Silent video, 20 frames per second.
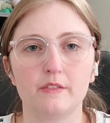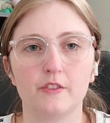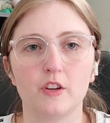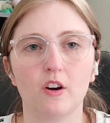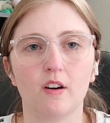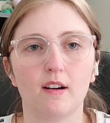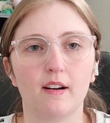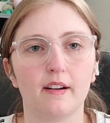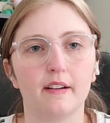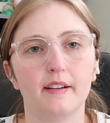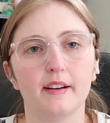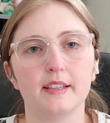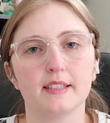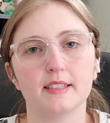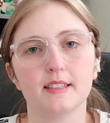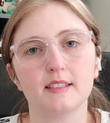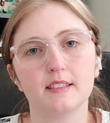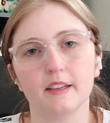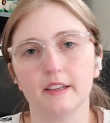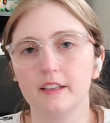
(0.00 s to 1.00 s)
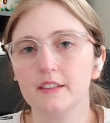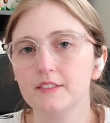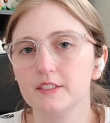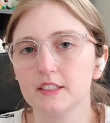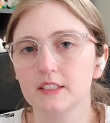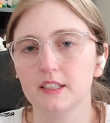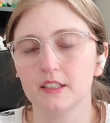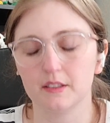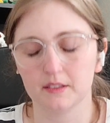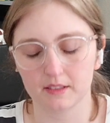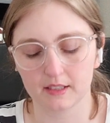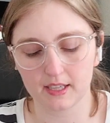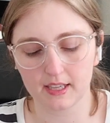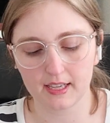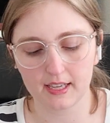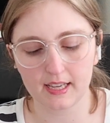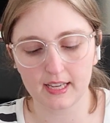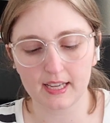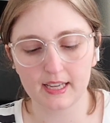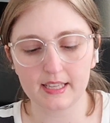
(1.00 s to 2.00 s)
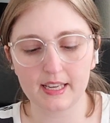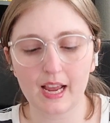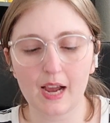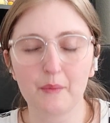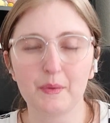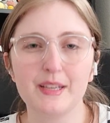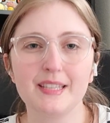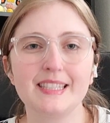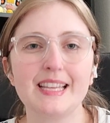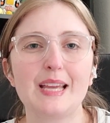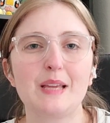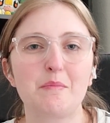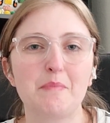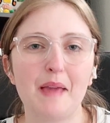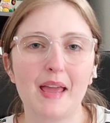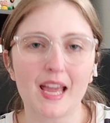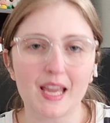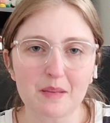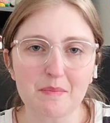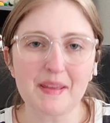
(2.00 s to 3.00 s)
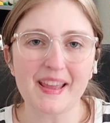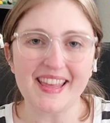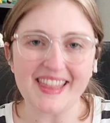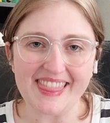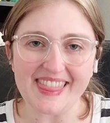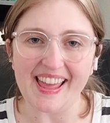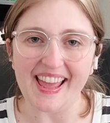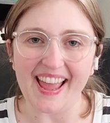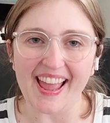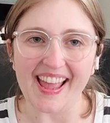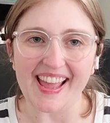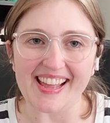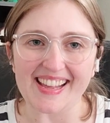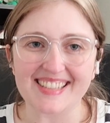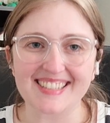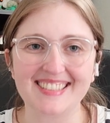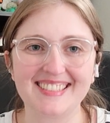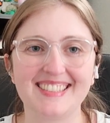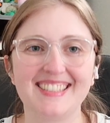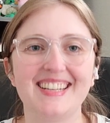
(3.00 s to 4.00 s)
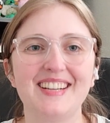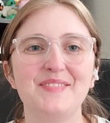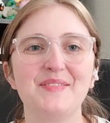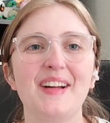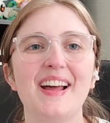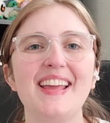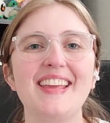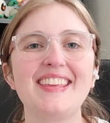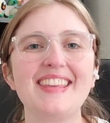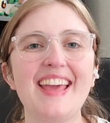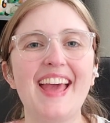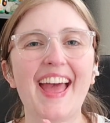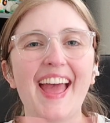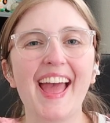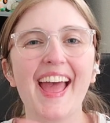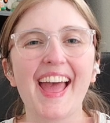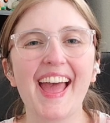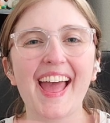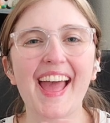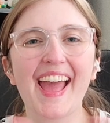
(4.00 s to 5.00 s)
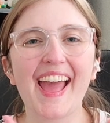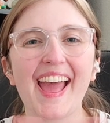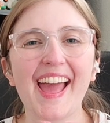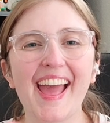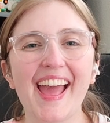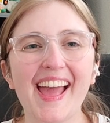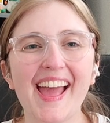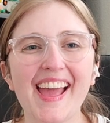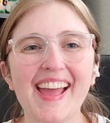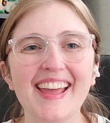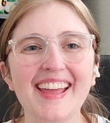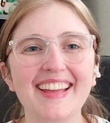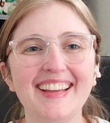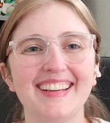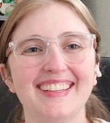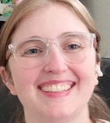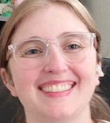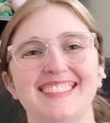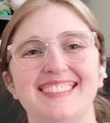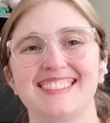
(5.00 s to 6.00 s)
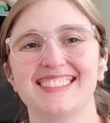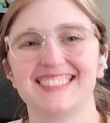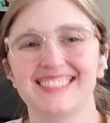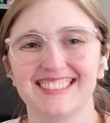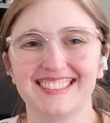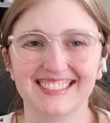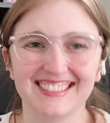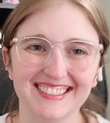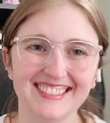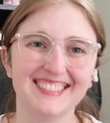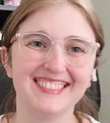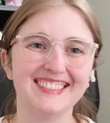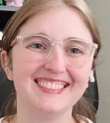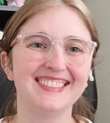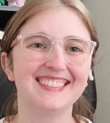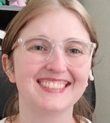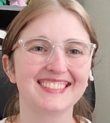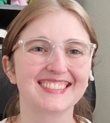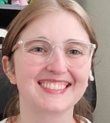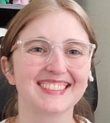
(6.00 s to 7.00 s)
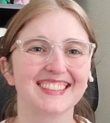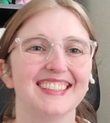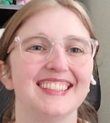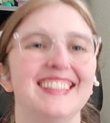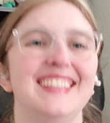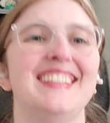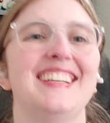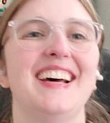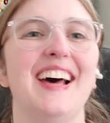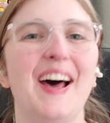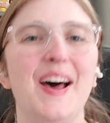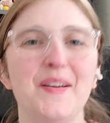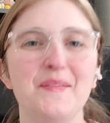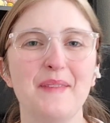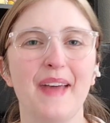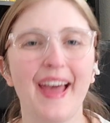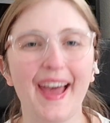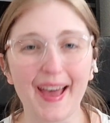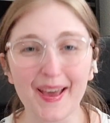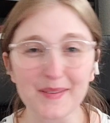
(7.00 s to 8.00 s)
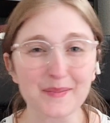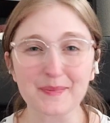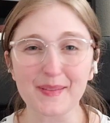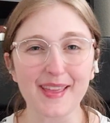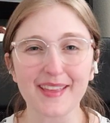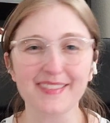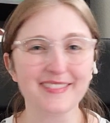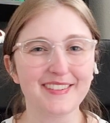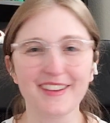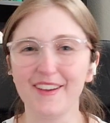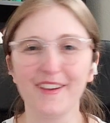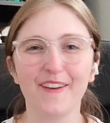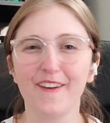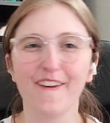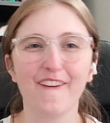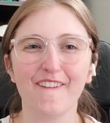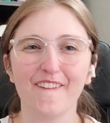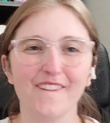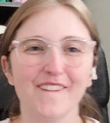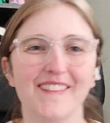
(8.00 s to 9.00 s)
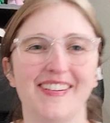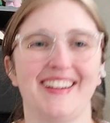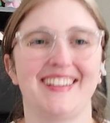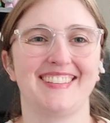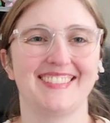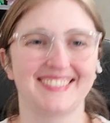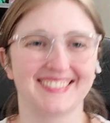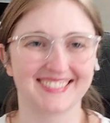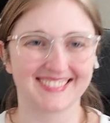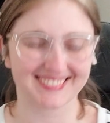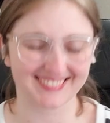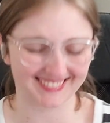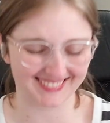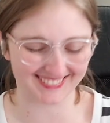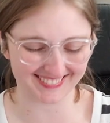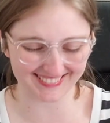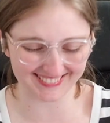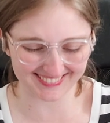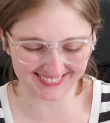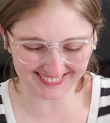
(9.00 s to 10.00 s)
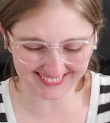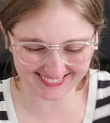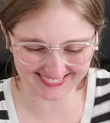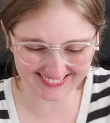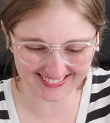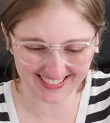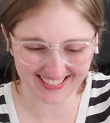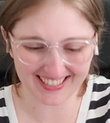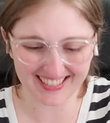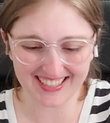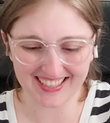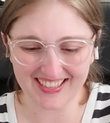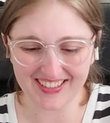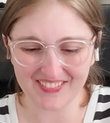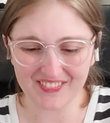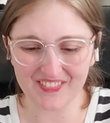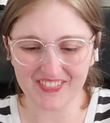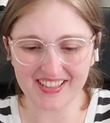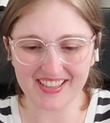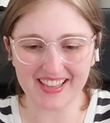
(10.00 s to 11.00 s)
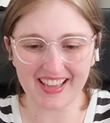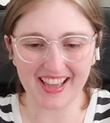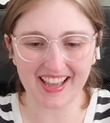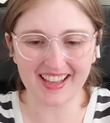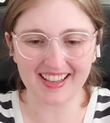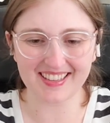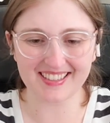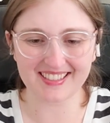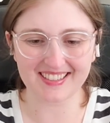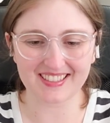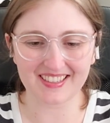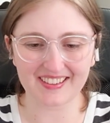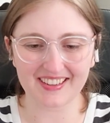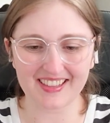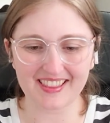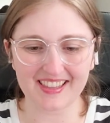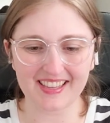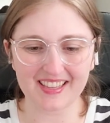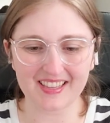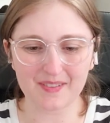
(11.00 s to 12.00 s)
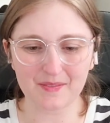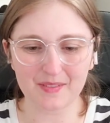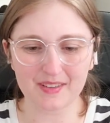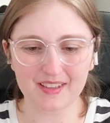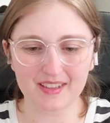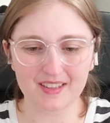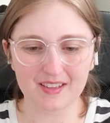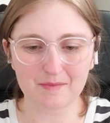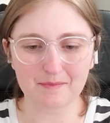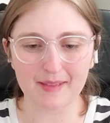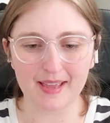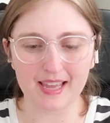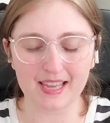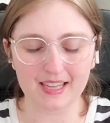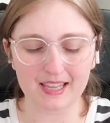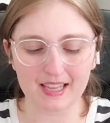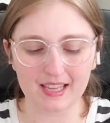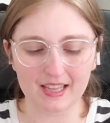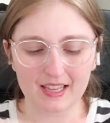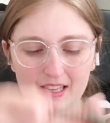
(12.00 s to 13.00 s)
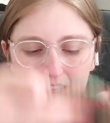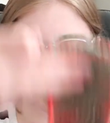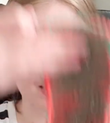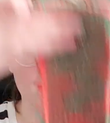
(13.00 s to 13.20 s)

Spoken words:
of yarn and stuff. So now he's like, make me things, and I'm like, yay! I'm happy too! But yeah, so I think I'm gonna make it.